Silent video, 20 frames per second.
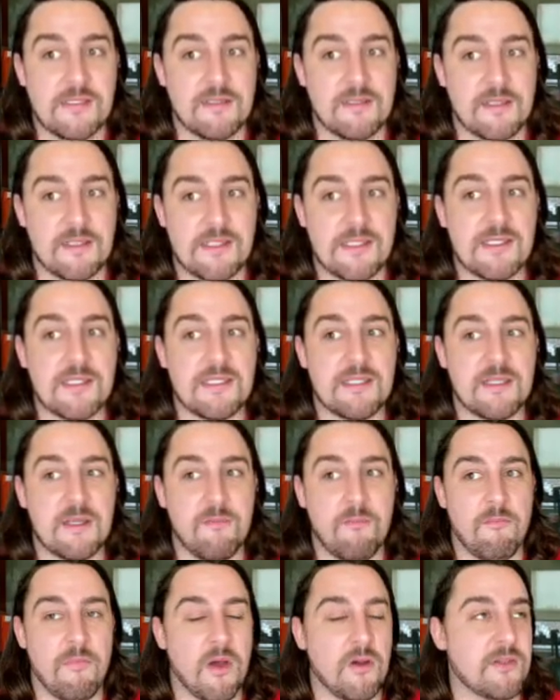This is the
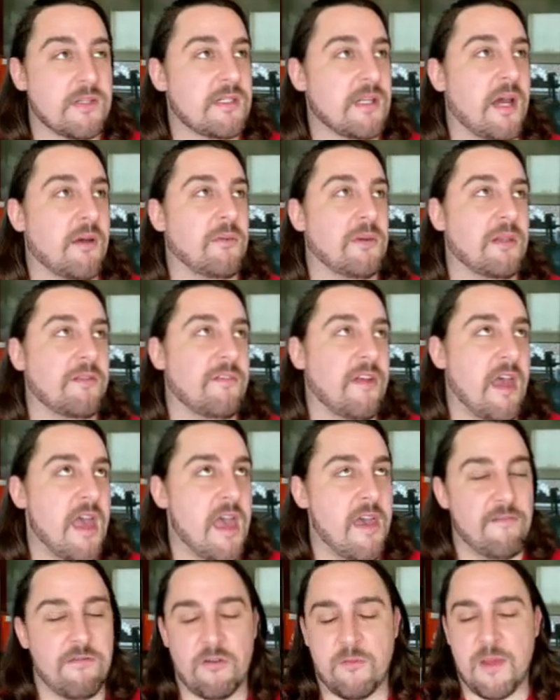most I will have
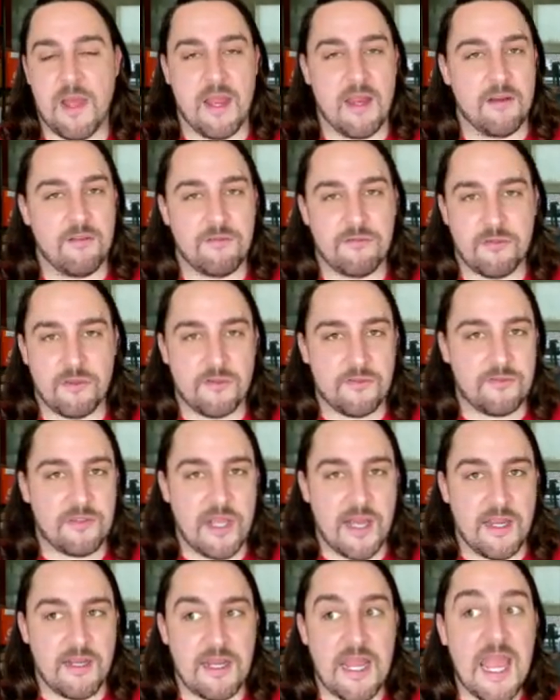ever paid for a
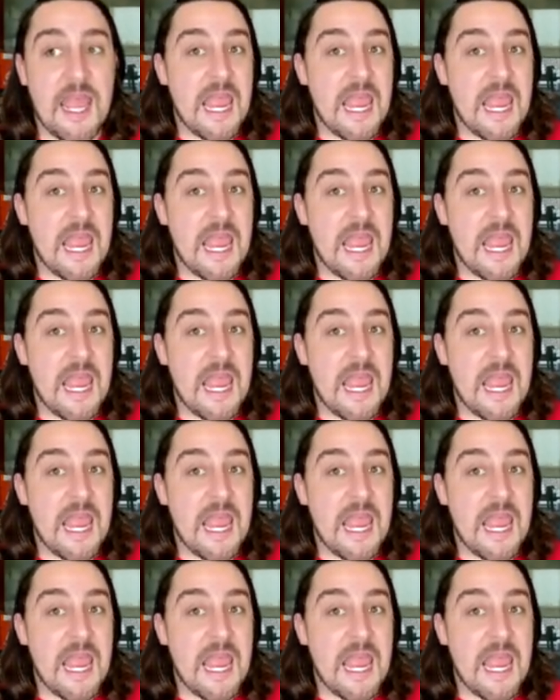flight